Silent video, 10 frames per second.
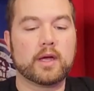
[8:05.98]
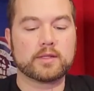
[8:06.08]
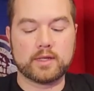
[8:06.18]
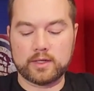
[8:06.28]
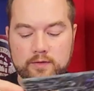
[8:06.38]

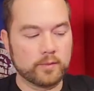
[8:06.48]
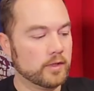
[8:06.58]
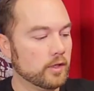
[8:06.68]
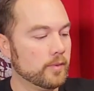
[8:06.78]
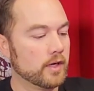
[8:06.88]
accent, give them
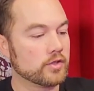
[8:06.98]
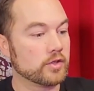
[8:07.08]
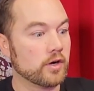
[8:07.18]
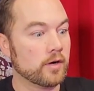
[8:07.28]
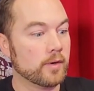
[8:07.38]
a little bit
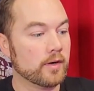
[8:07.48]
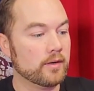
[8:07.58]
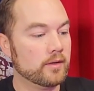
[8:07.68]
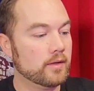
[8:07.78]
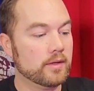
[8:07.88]
extra armor.
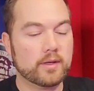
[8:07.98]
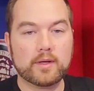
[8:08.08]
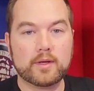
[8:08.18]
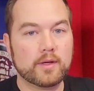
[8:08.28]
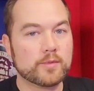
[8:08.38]

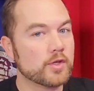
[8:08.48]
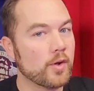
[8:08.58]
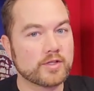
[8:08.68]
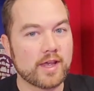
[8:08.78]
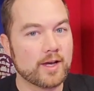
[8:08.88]

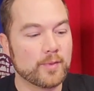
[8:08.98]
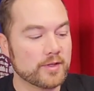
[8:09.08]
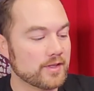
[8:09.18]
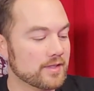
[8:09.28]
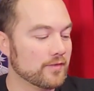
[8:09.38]
So excited to
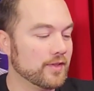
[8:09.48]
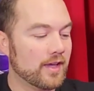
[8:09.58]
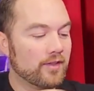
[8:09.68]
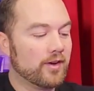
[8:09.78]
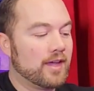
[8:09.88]
put this stuff
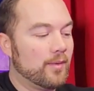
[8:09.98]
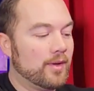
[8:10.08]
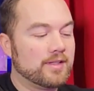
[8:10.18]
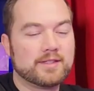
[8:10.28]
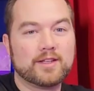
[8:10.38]
together. Can't
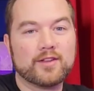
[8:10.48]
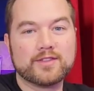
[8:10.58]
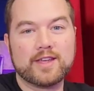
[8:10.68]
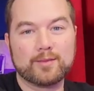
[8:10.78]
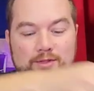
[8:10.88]
wait to see it on
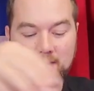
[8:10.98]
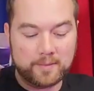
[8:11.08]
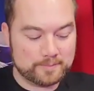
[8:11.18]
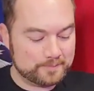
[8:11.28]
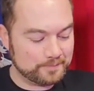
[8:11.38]
the
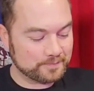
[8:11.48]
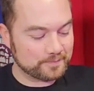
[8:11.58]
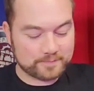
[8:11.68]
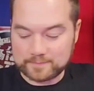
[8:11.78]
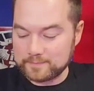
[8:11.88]
tabletop.
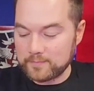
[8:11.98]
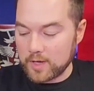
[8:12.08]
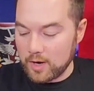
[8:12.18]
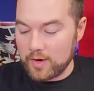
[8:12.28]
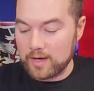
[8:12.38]

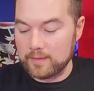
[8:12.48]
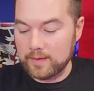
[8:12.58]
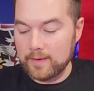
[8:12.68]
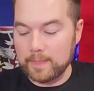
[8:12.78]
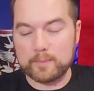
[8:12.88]
All right,
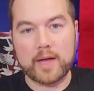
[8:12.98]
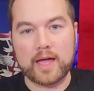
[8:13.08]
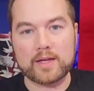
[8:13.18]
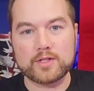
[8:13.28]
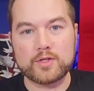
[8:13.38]

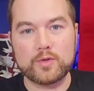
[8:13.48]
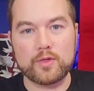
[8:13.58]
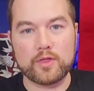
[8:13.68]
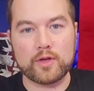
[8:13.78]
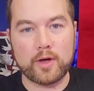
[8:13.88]
back
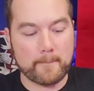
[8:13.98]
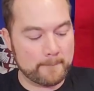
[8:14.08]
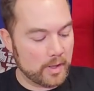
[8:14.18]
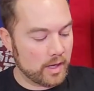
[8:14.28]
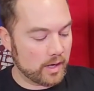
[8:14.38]
to the
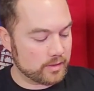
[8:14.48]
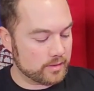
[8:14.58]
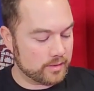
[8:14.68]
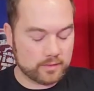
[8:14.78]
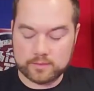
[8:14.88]

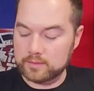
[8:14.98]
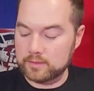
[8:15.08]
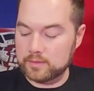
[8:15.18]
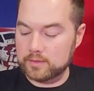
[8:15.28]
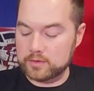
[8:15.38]
box.
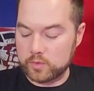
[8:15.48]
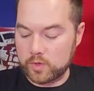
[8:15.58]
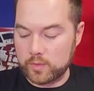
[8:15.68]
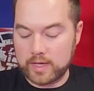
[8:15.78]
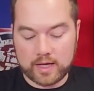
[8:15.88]
So
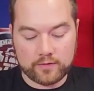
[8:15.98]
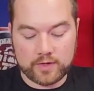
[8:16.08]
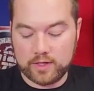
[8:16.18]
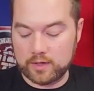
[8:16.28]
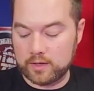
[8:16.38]
what we have
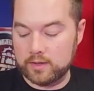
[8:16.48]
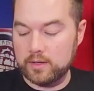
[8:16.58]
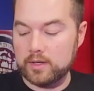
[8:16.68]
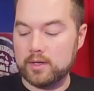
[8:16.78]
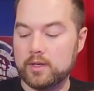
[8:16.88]
here